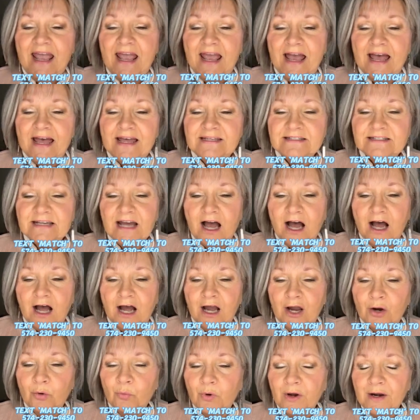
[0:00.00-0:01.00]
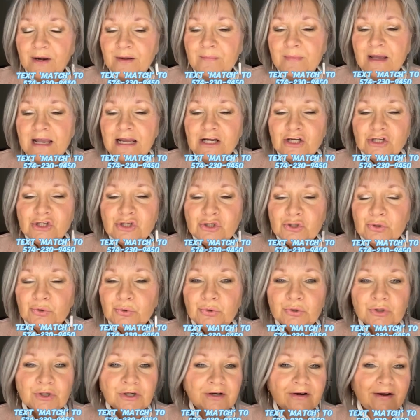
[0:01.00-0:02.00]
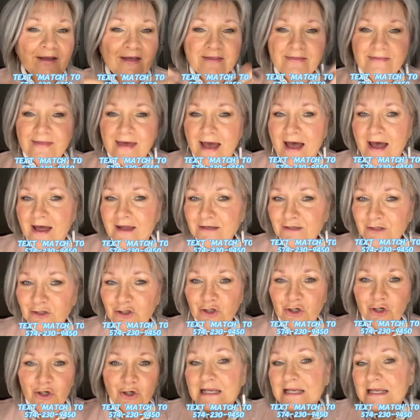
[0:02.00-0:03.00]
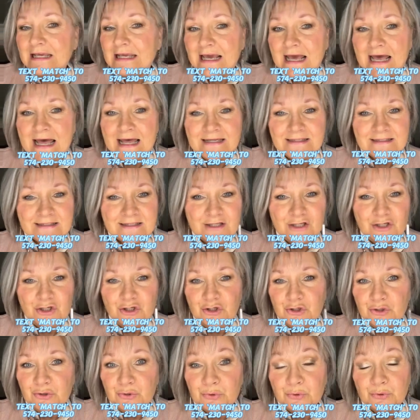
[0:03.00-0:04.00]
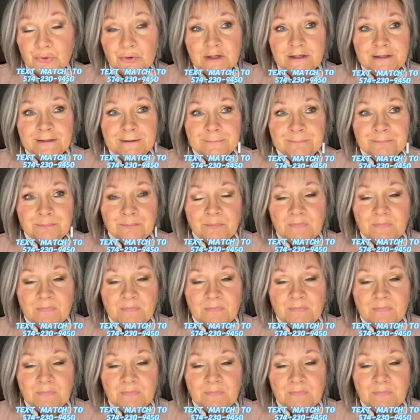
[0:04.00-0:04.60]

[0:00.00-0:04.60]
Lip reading: And I want to make sure that we get you